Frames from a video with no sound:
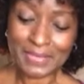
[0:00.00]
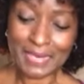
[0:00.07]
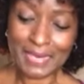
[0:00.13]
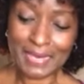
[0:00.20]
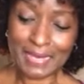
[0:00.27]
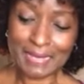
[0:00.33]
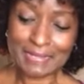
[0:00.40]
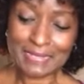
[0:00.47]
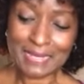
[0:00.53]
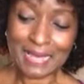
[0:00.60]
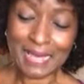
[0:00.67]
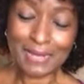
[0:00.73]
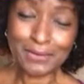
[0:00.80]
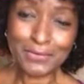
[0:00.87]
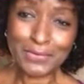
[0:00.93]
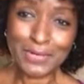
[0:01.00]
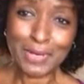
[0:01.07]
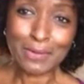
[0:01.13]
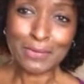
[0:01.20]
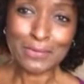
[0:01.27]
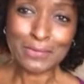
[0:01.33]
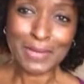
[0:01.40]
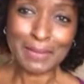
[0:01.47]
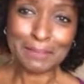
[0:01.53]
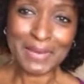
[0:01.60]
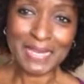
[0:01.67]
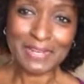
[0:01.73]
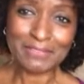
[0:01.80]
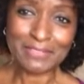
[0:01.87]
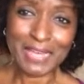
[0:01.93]
And I don't know, I
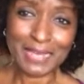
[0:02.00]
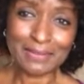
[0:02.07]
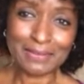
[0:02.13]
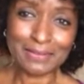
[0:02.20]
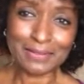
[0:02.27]
might have gotten